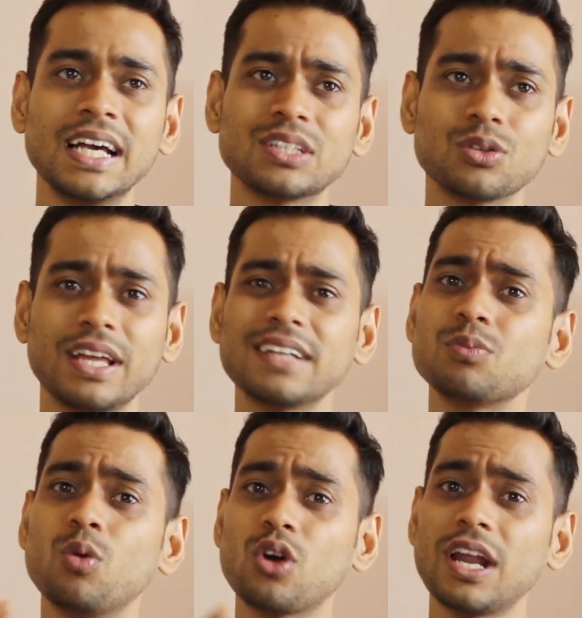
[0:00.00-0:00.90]
So that's
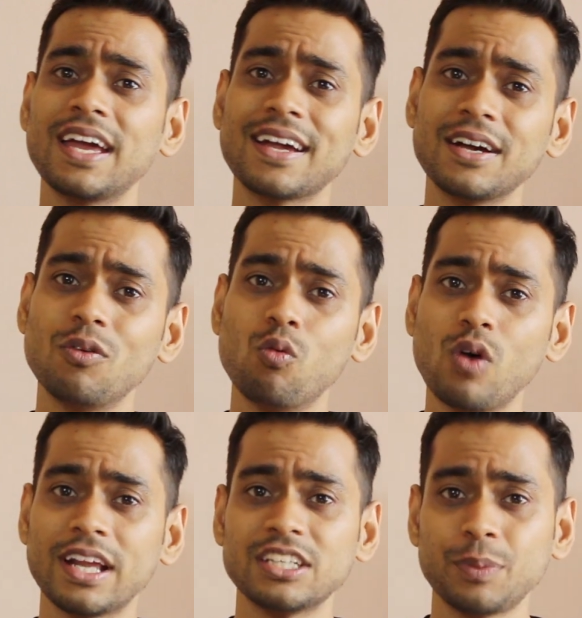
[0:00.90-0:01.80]
more like
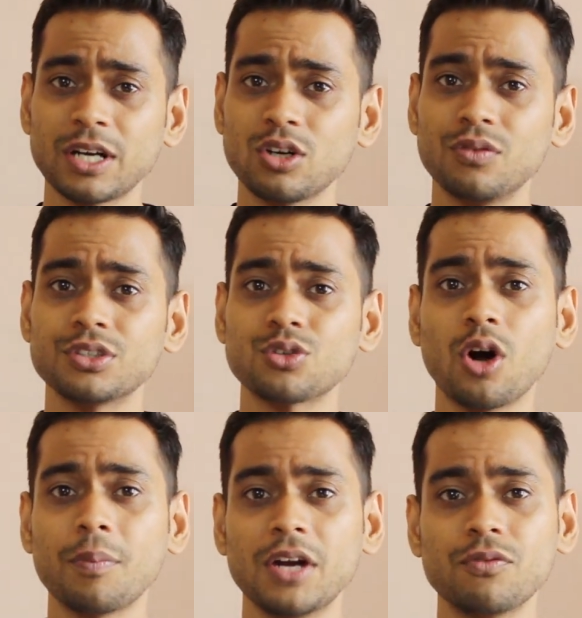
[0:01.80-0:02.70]
one aspect of a
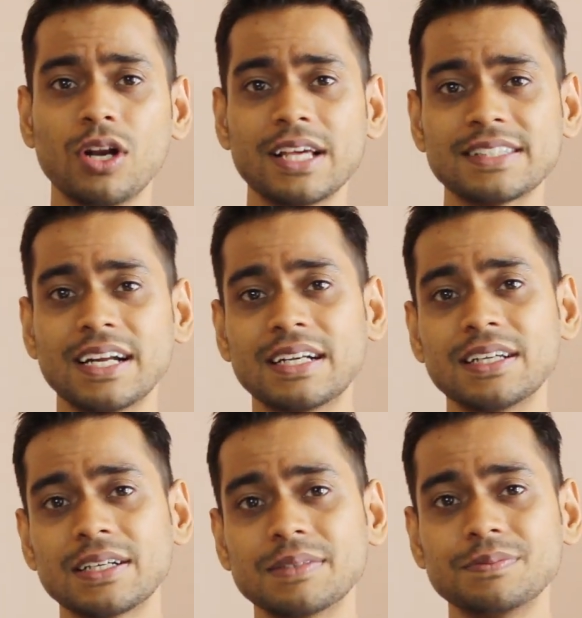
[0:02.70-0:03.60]
strong mindfulness, that
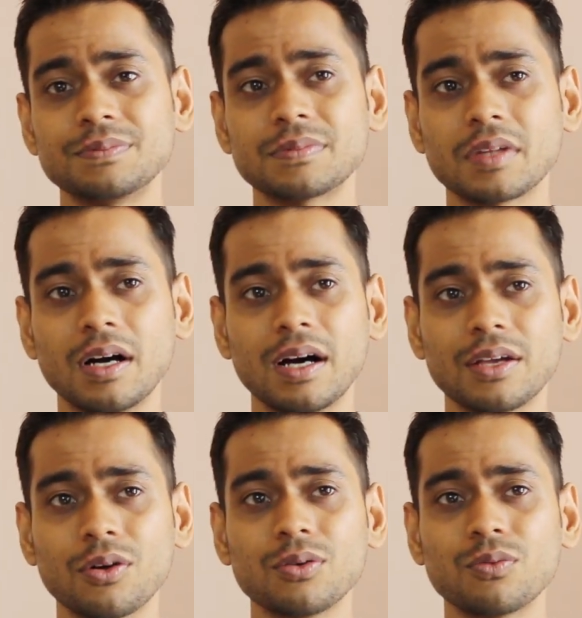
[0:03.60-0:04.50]

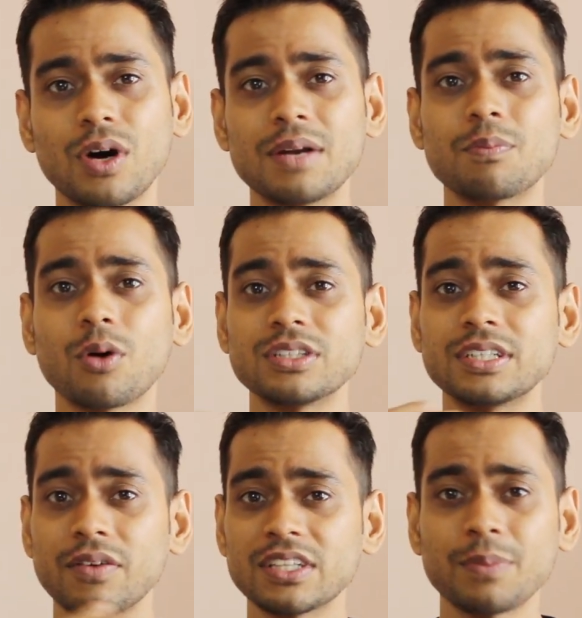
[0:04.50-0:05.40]
one
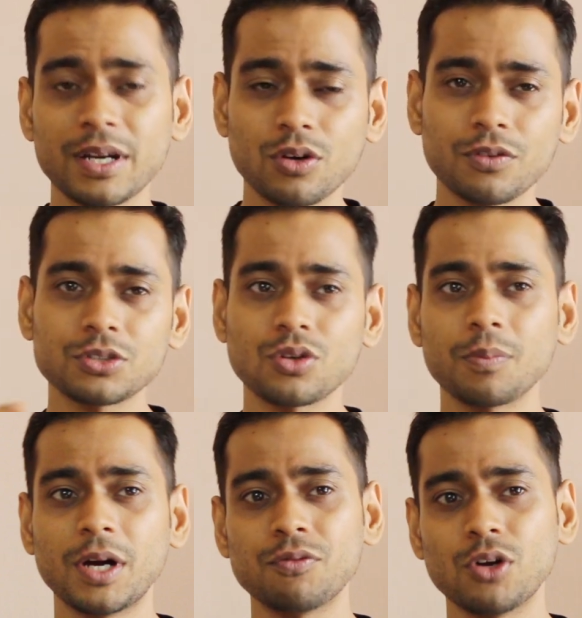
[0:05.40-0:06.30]
positive aspect of a strong
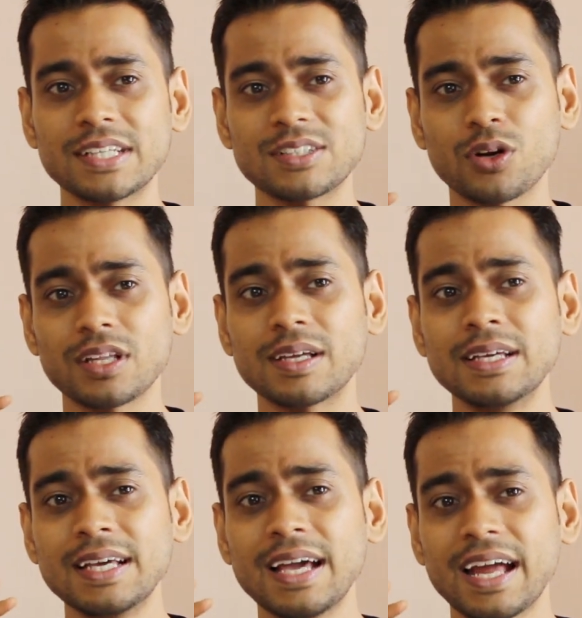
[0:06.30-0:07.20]
mindfulness.
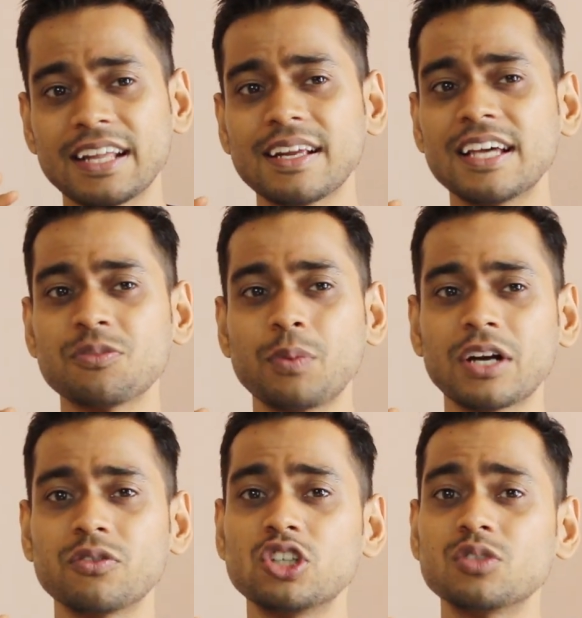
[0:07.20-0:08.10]
Another
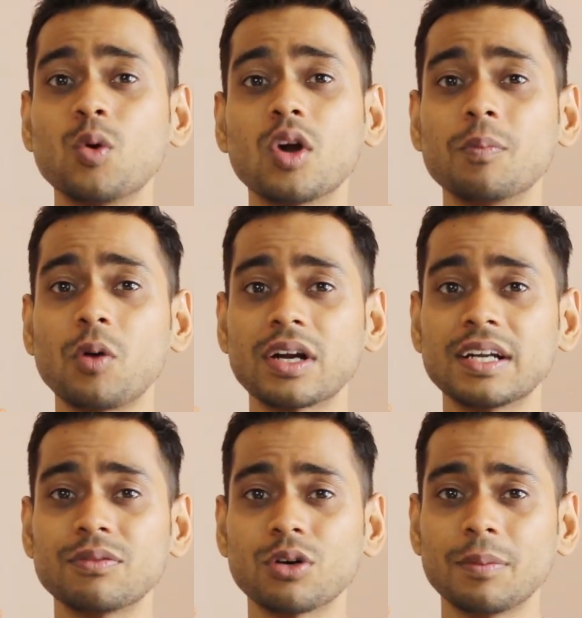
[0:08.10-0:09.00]
aspect which is more
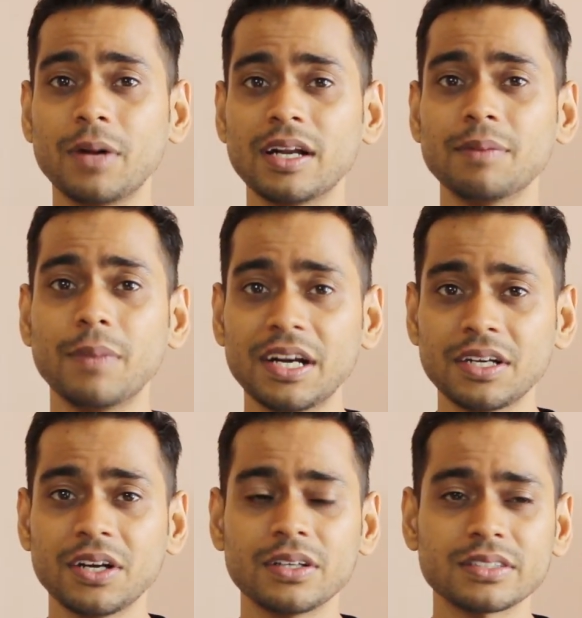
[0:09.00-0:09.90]
important for the
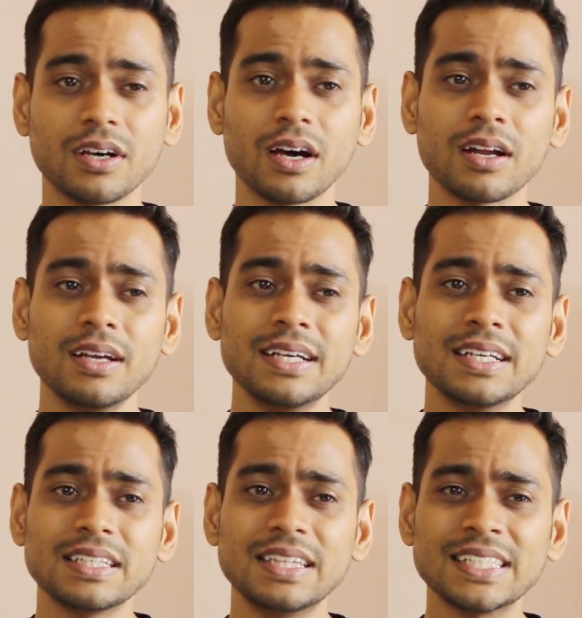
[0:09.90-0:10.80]
meditators are
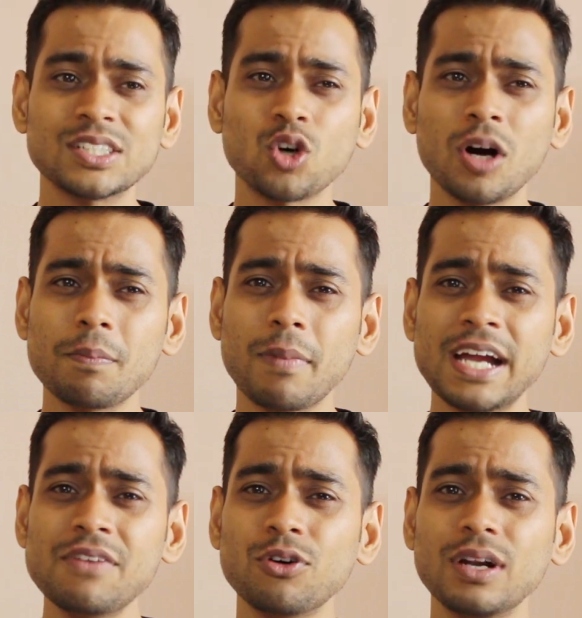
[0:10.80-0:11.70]
the strong
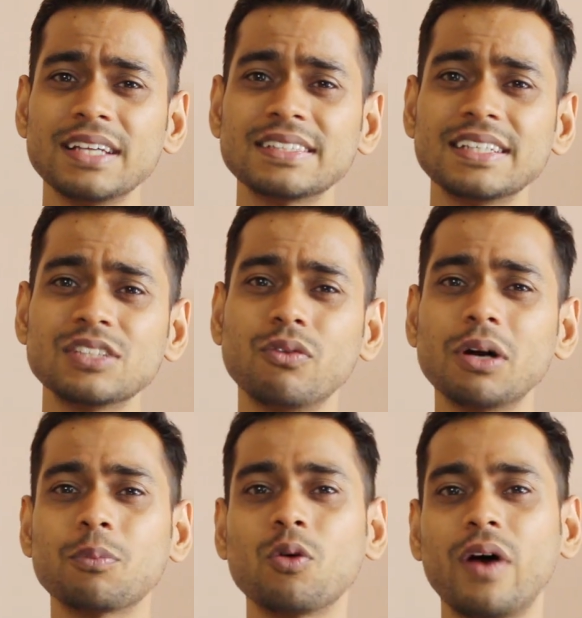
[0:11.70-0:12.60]
mindfulness is
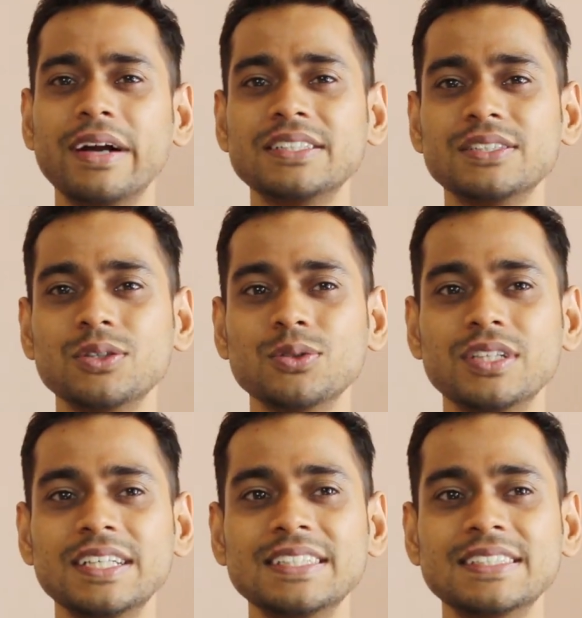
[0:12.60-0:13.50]
what provides you
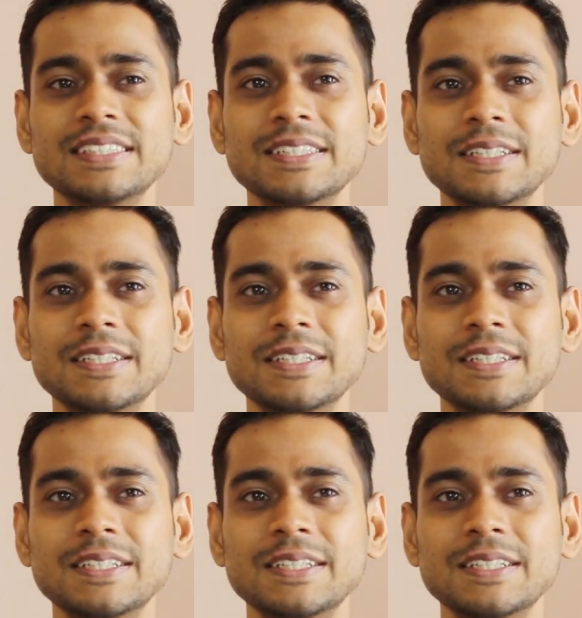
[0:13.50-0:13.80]
these